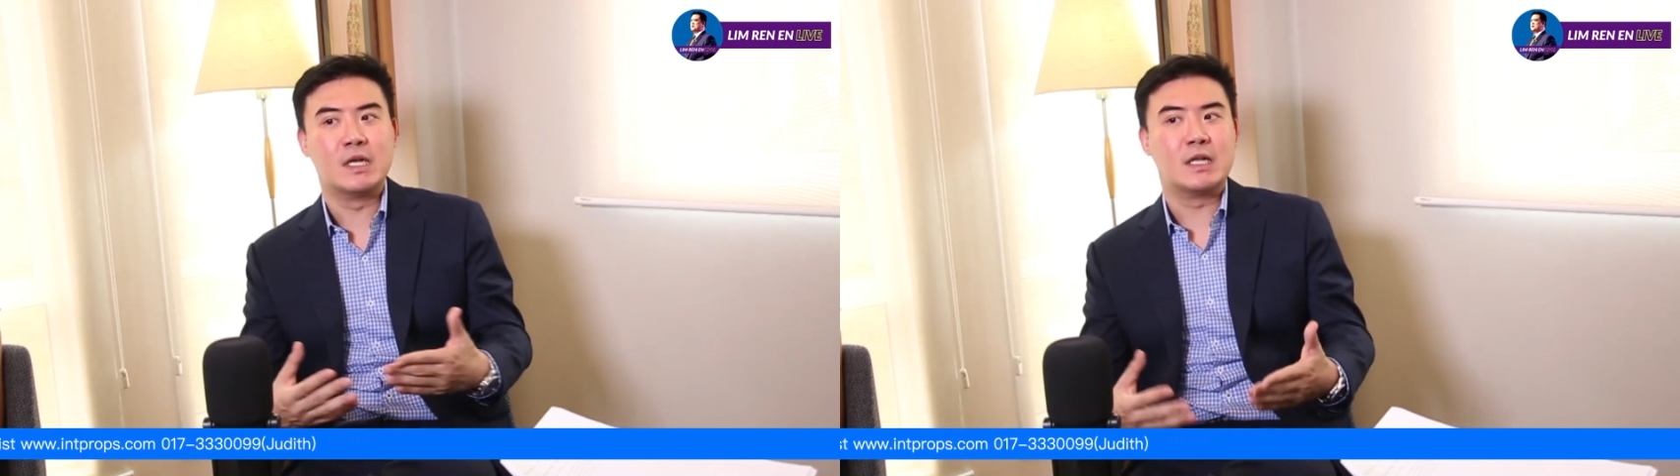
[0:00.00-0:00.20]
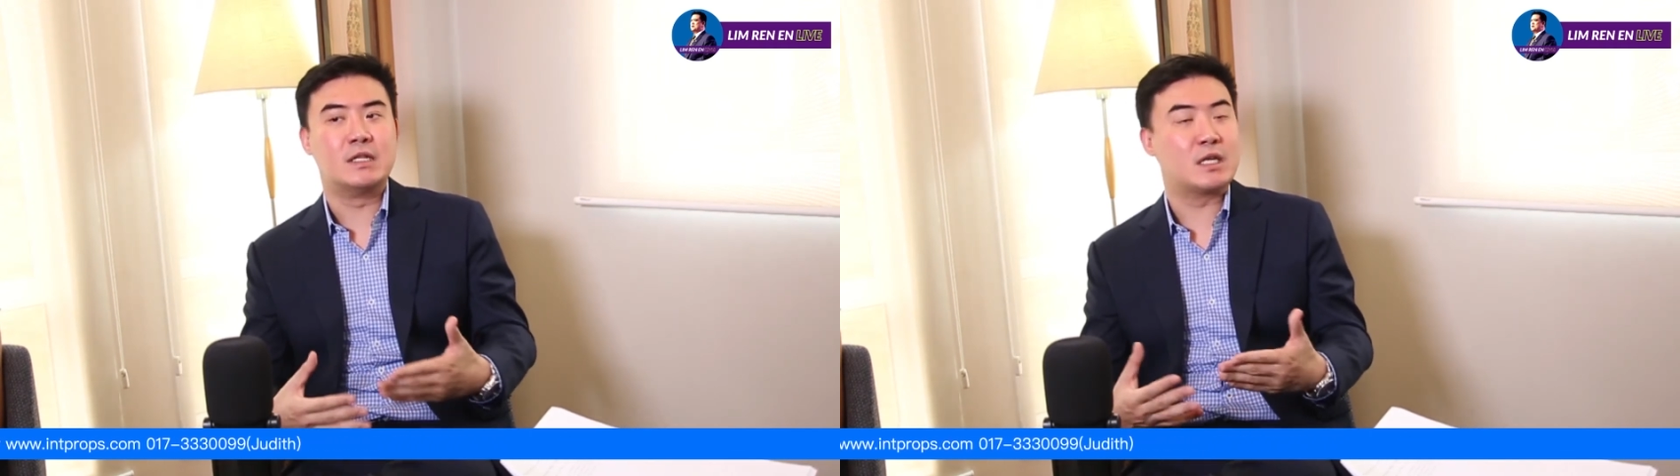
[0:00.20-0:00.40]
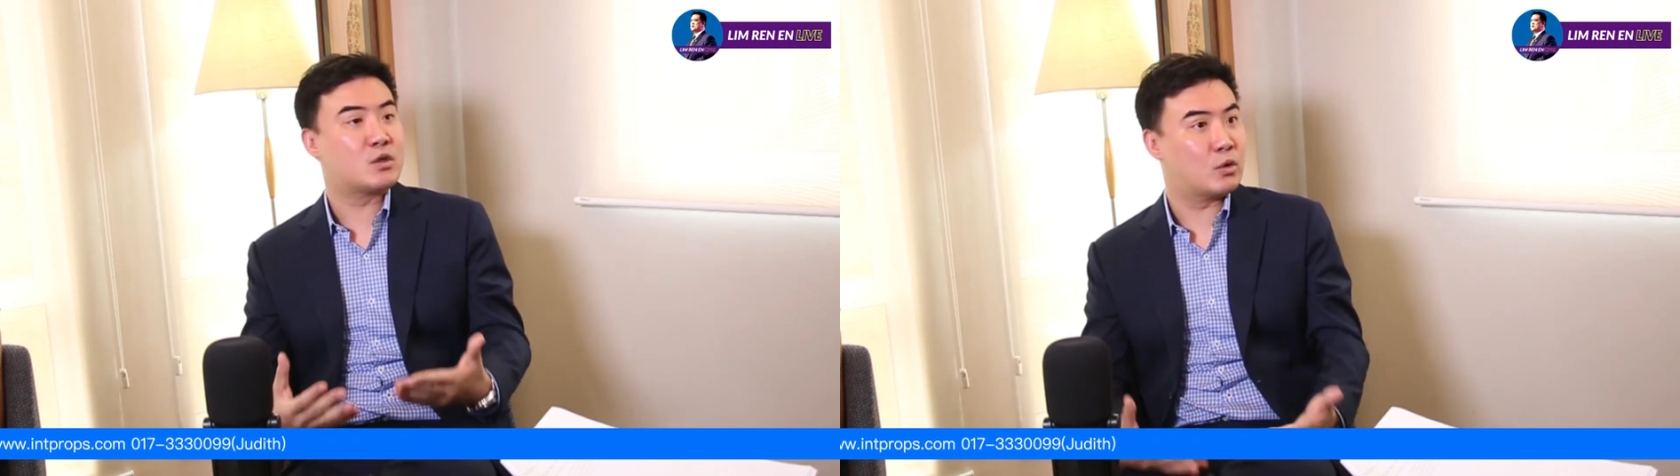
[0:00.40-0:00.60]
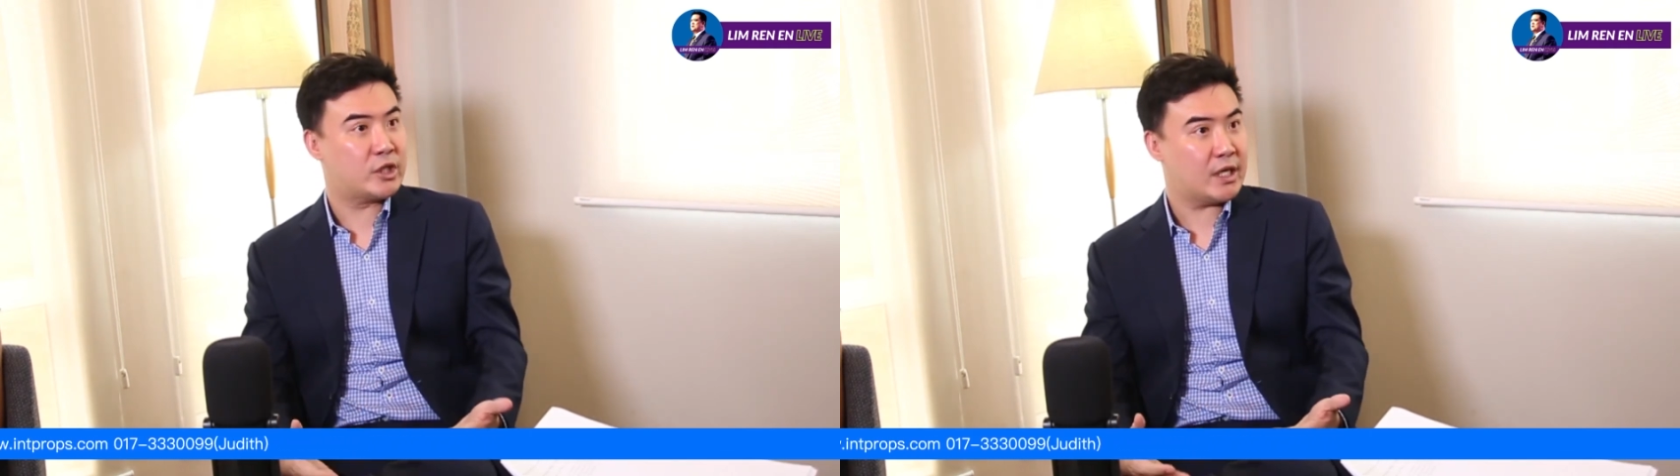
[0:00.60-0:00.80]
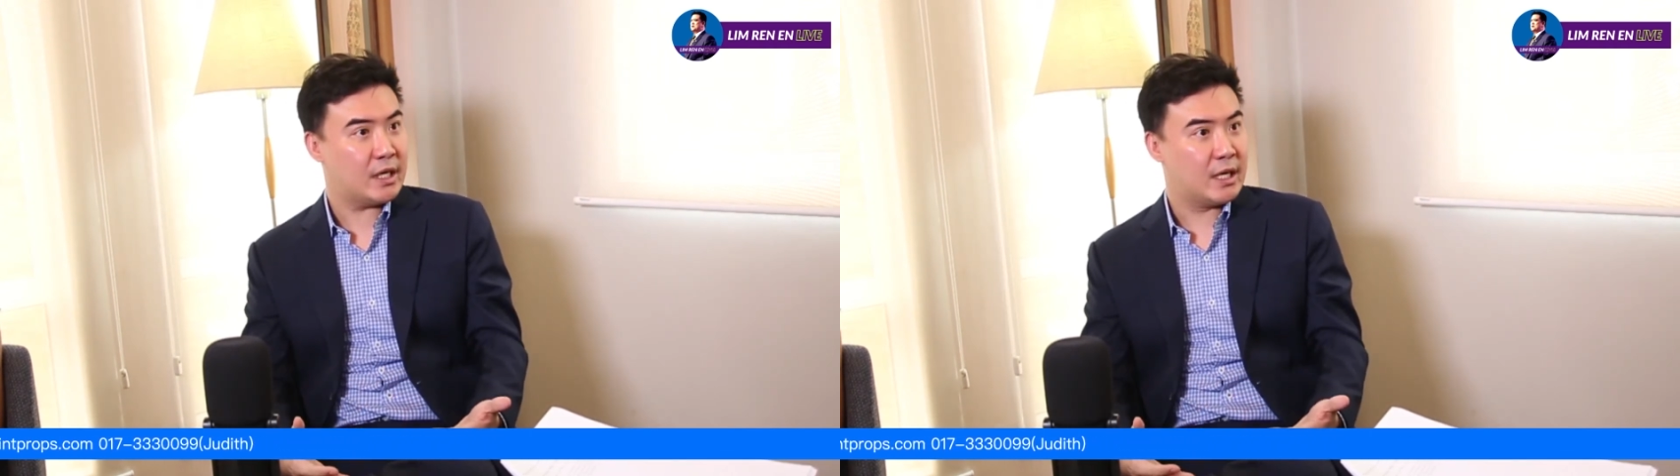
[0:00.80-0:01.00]
done
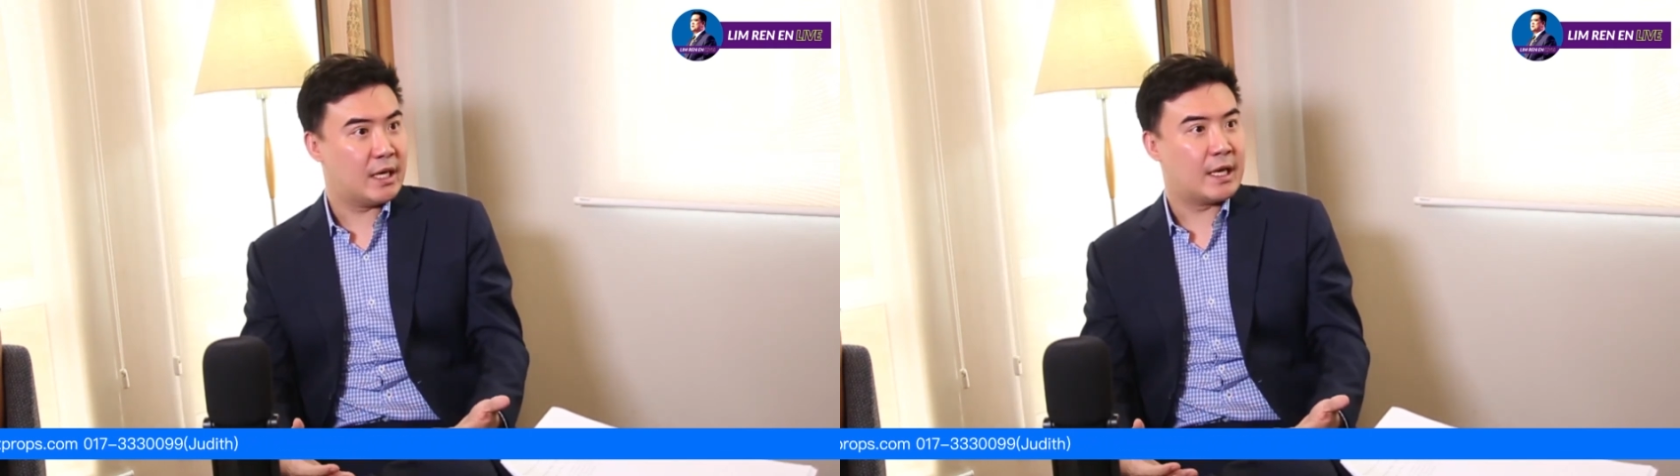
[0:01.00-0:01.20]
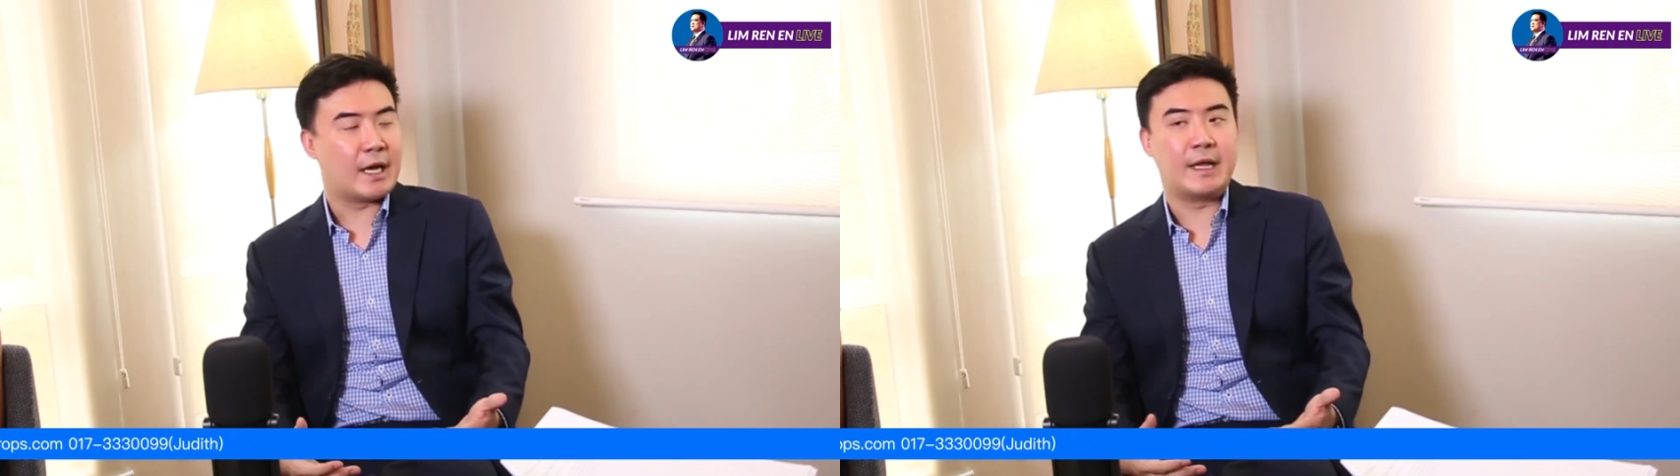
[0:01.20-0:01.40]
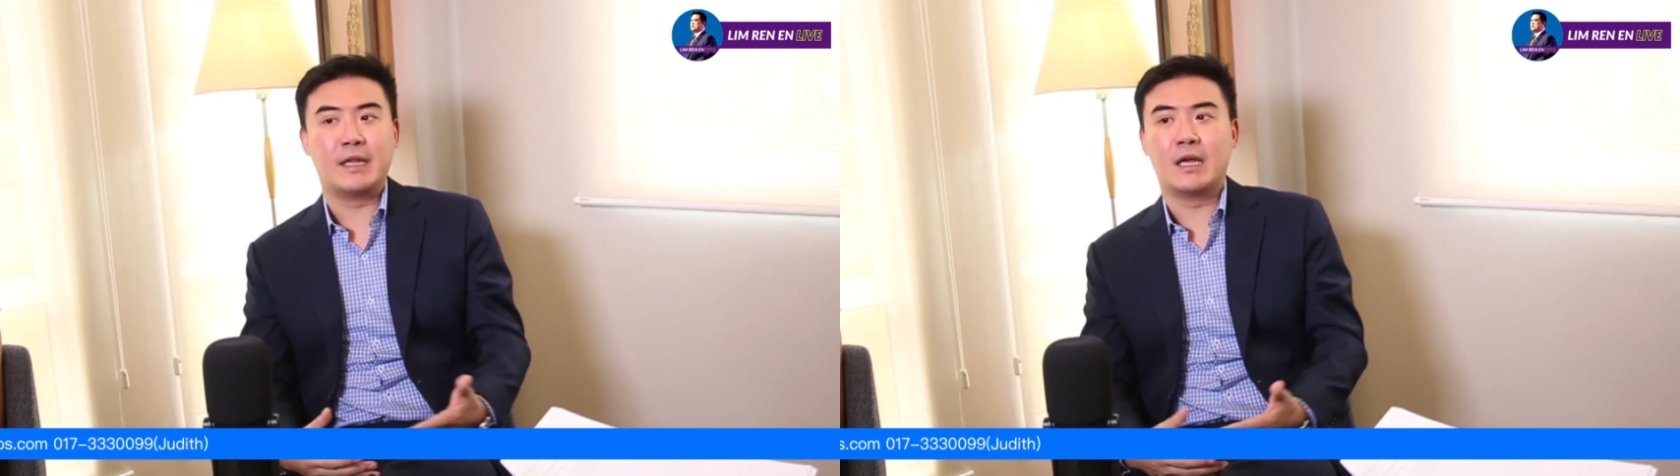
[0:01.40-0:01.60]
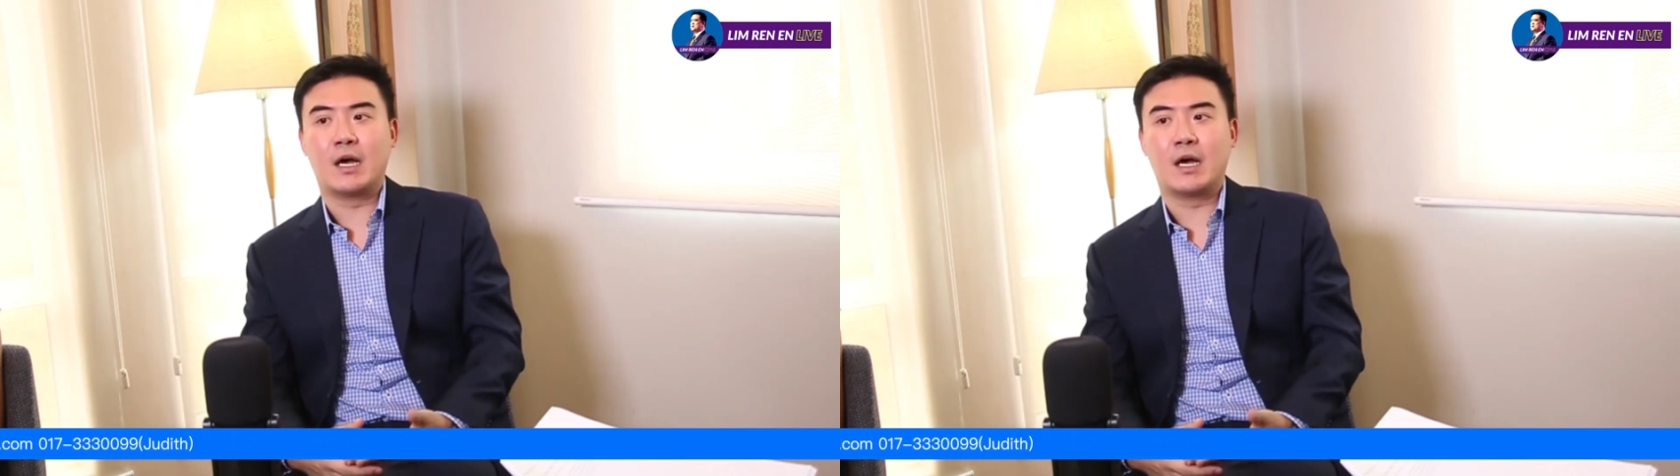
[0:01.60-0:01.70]
coaching, and